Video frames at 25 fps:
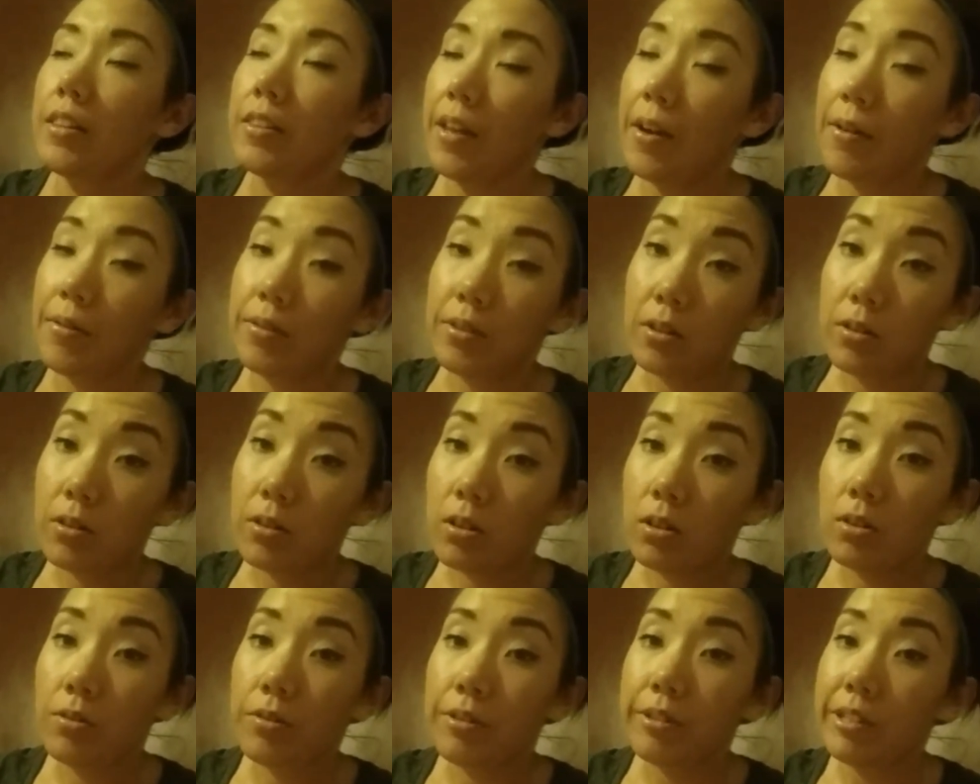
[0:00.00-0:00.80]
and that was the
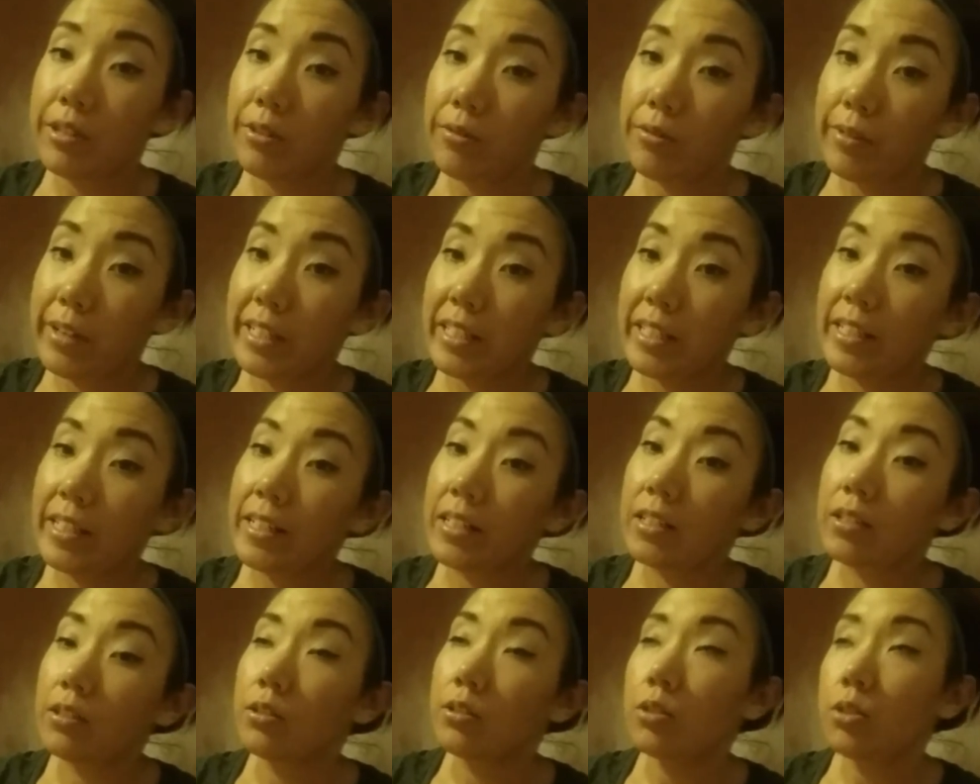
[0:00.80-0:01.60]
goal was three
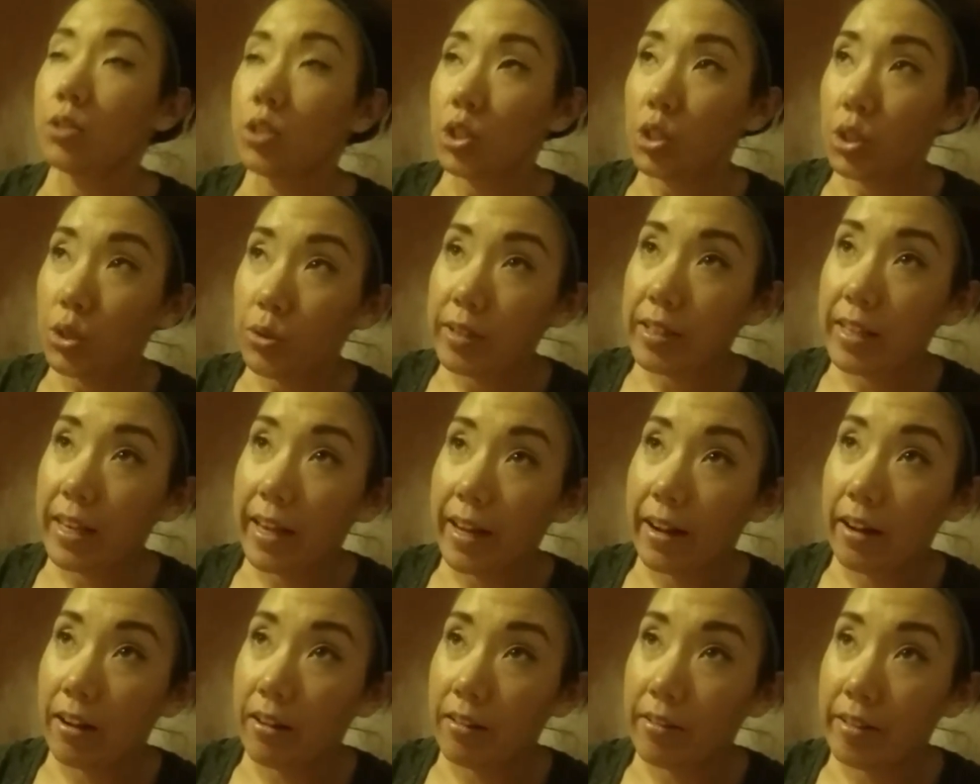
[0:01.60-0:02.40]
liters to a
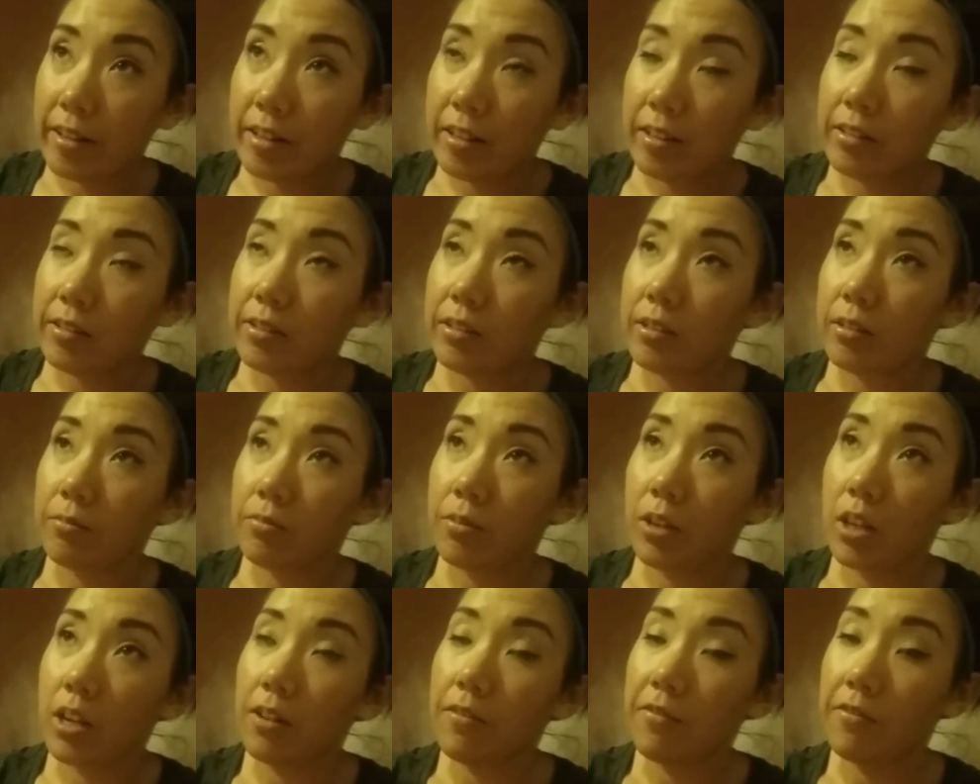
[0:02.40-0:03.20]
gallon. So
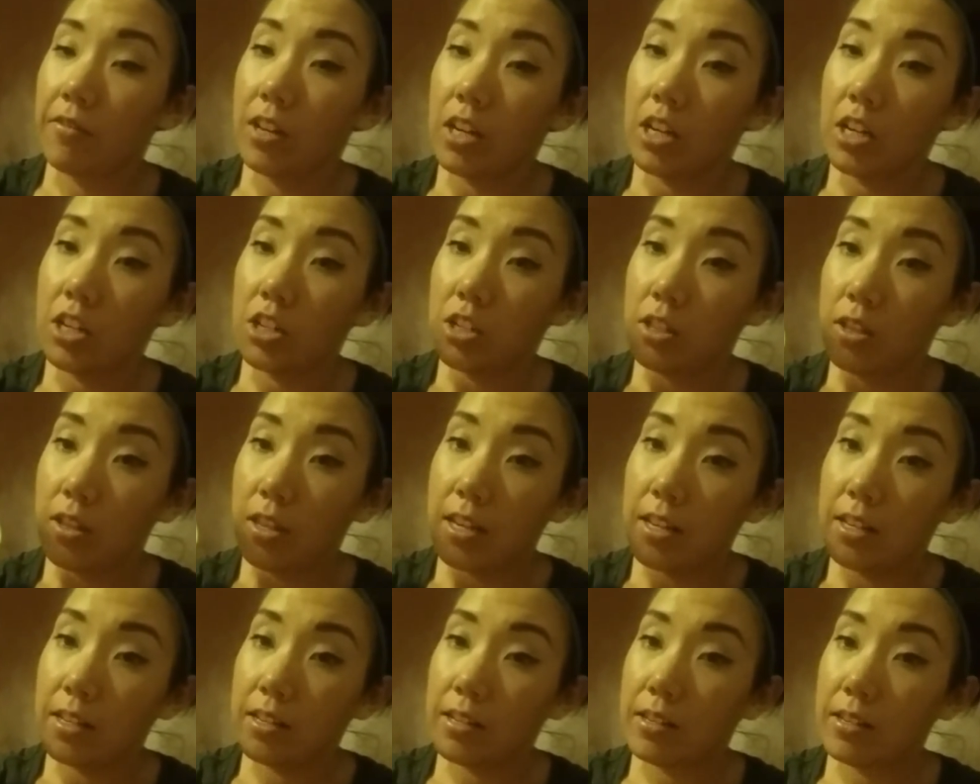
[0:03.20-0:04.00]
I'm gonna finish
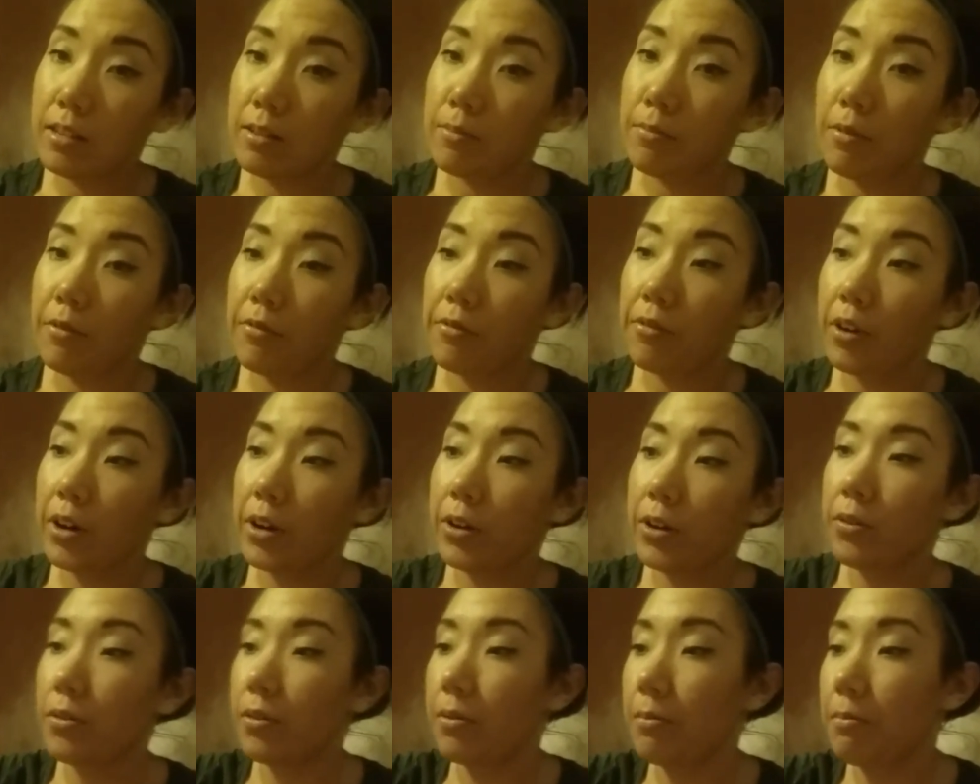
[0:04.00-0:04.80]
this before
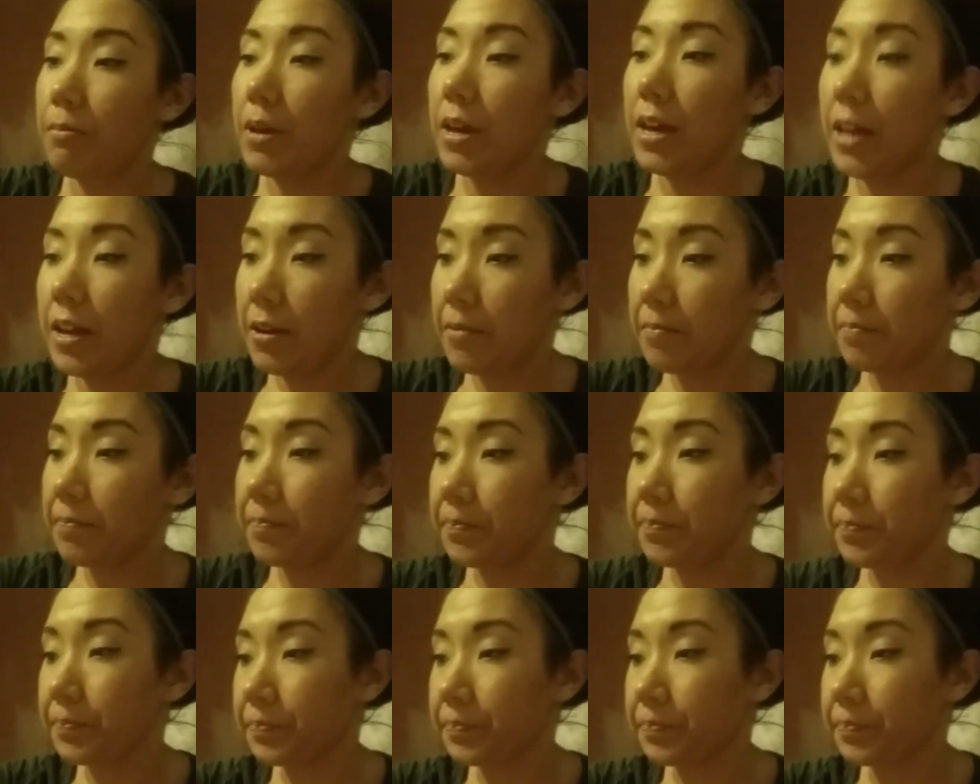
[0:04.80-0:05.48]
I go to bed.